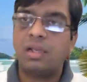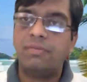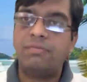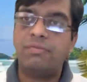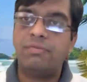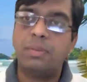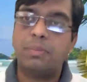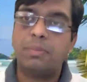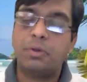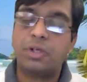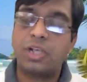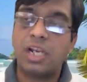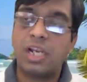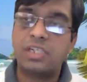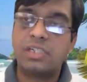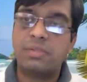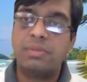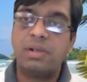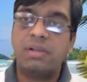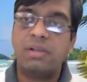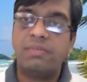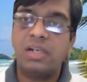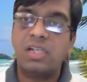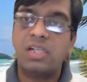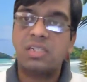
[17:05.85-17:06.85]
If the
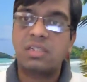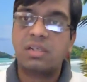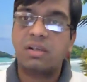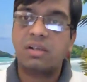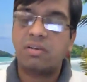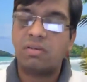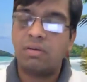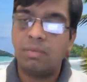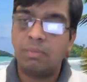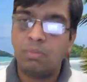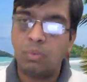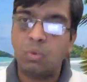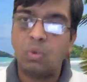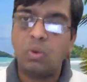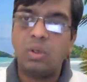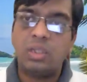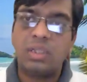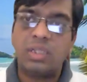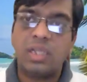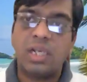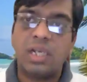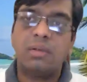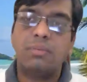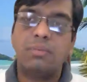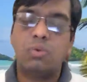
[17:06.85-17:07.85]
potassium level is more,
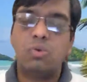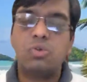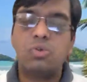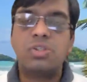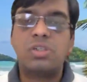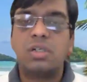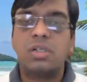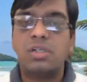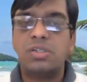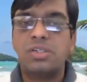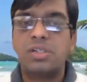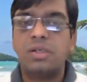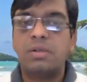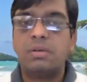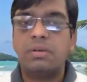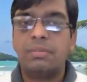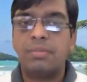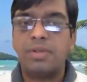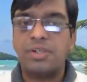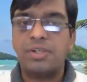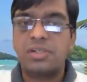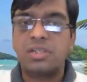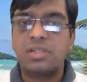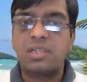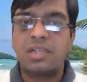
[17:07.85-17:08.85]
then most urgent
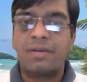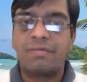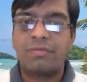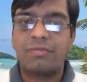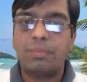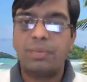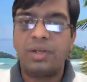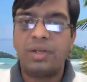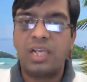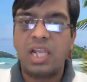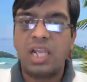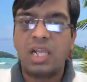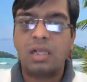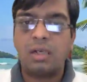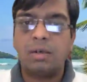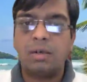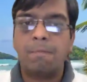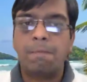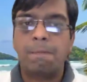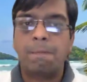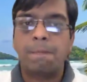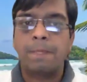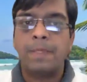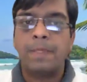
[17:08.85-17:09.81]
measures have to be taken.